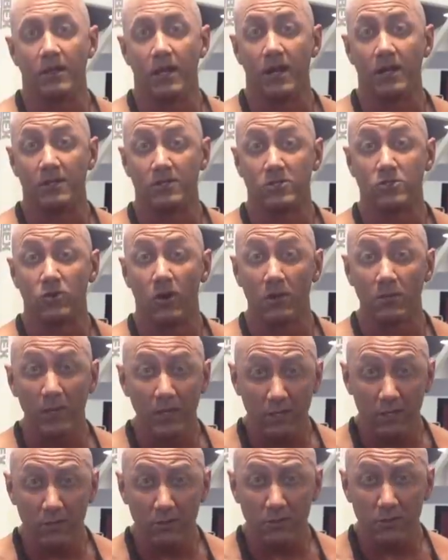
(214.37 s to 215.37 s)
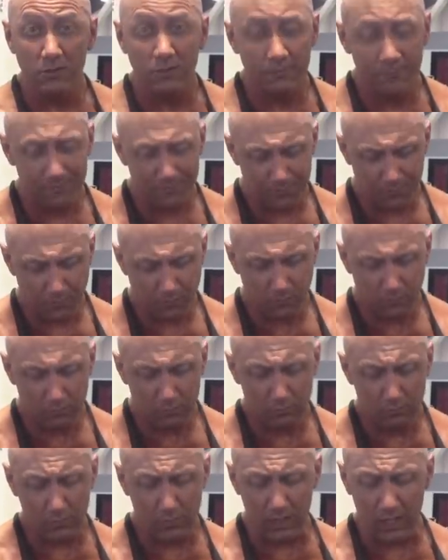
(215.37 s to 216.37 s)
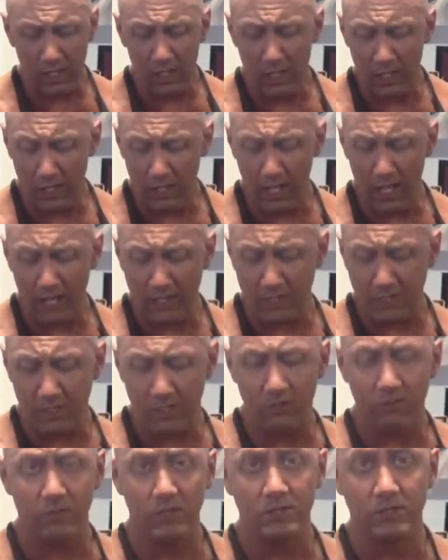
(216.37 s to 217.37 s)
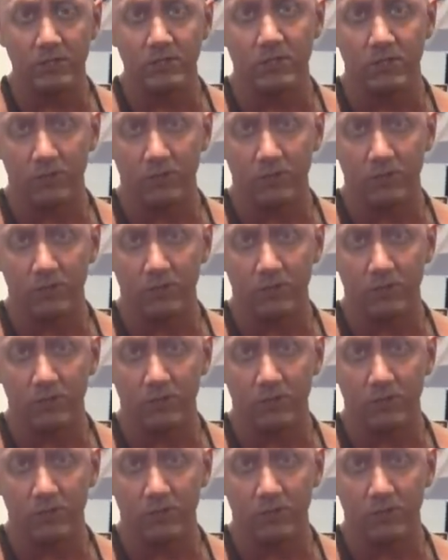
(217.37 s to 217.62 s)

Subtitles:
a lot of the strongmen use. It actually increases